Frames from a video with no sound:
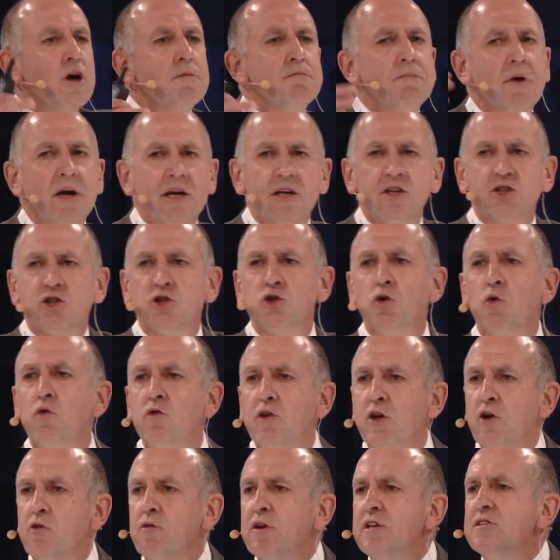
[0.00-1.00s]
to make sure that
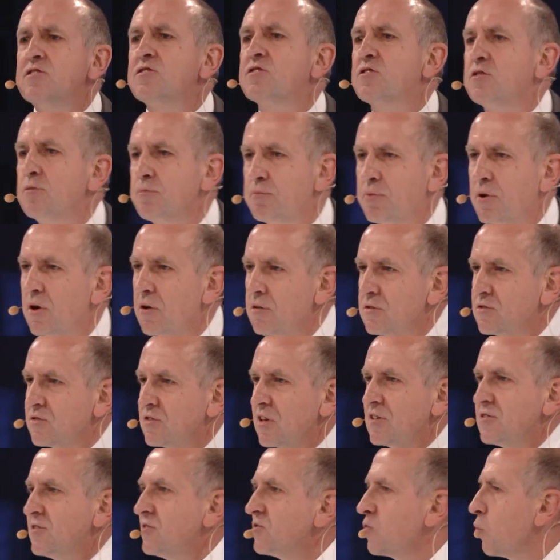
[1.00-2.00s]
your incident
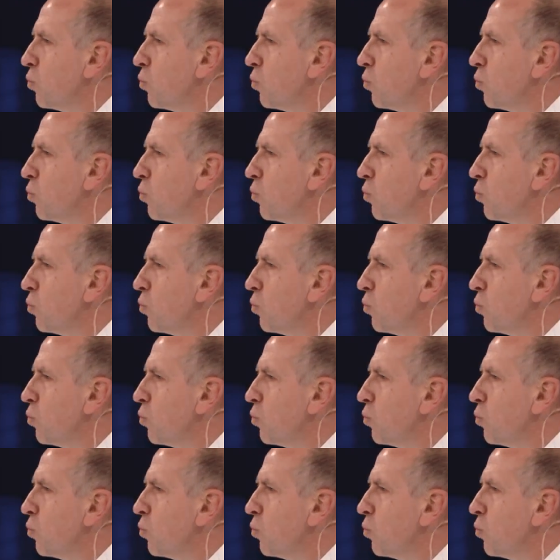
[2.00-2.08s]
processes are